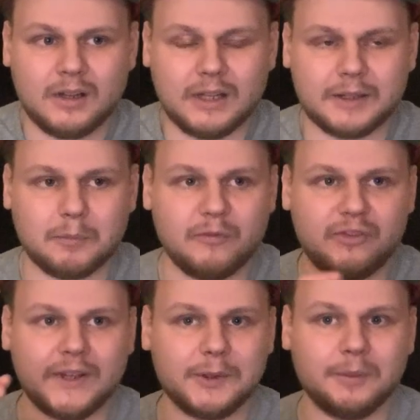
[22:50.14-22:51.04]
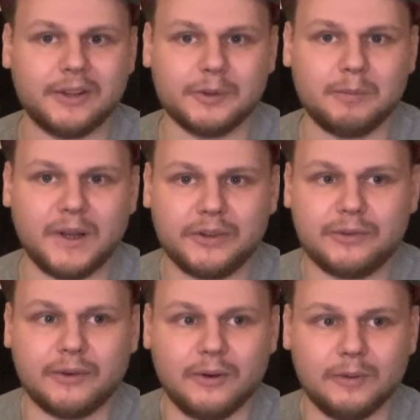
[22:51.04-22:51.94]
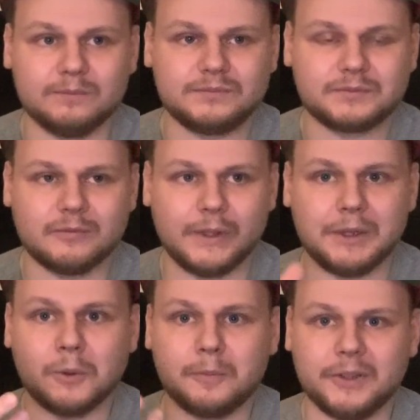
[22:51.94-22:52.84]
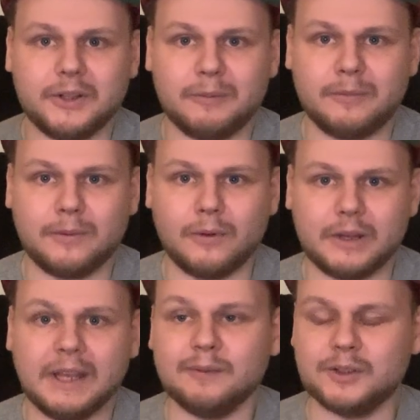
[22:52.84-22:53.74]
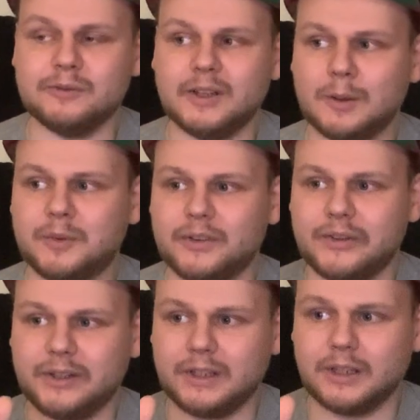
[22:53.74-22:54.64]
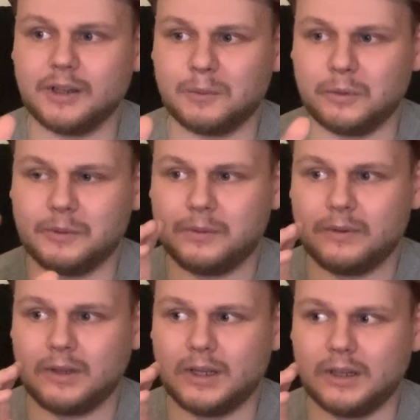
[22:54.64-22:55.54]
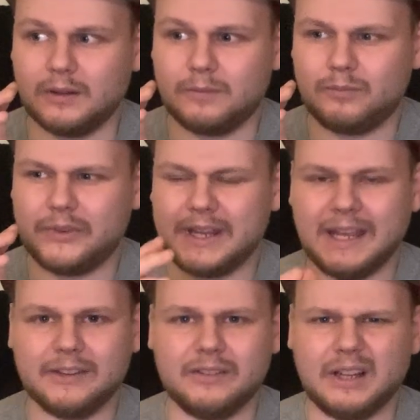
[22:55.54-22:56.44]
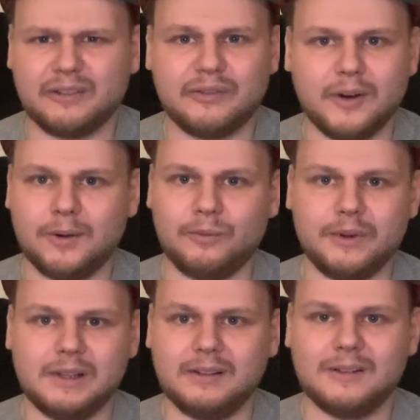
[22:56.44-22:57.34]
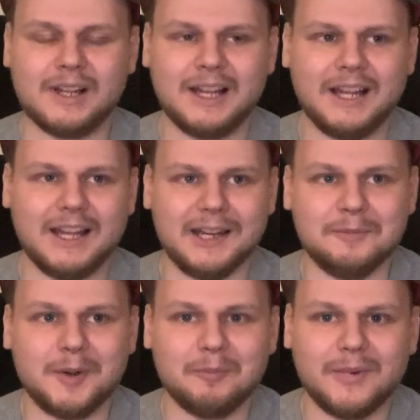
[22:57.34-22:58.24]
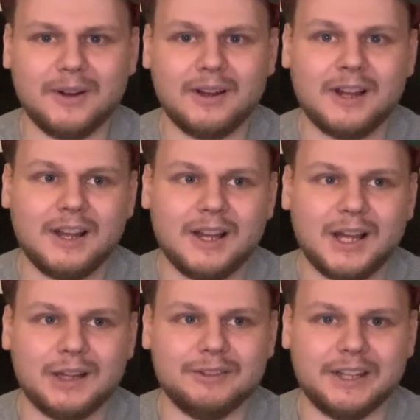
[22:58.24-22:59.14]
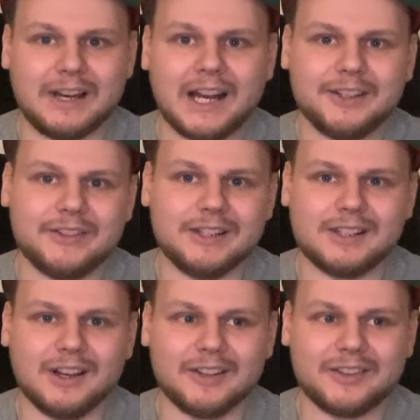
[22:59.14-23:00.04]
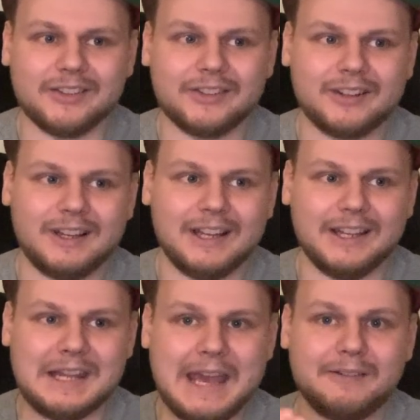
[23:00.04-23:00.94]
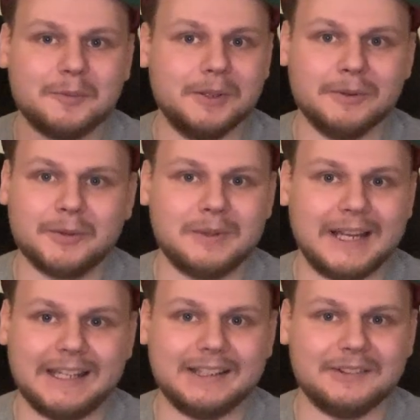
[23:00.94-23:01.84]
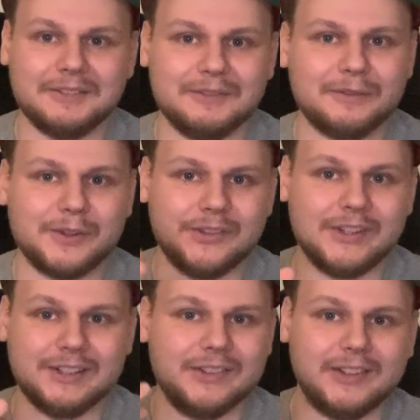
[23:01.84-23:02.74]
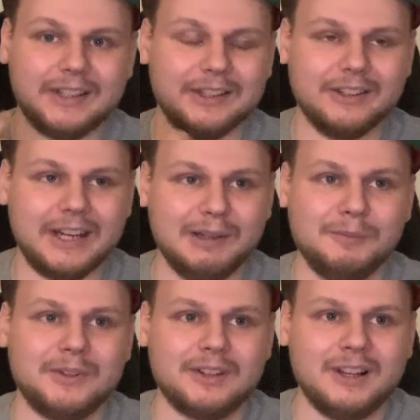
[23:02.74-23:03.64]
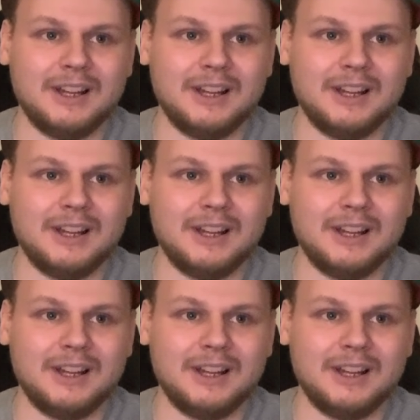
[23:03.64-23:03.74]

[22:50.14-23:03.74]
as a platform, when it opened up for game developers, Zynga was, they had like Farmville. I remember we had IT classes and everybody was playing with these Zynga games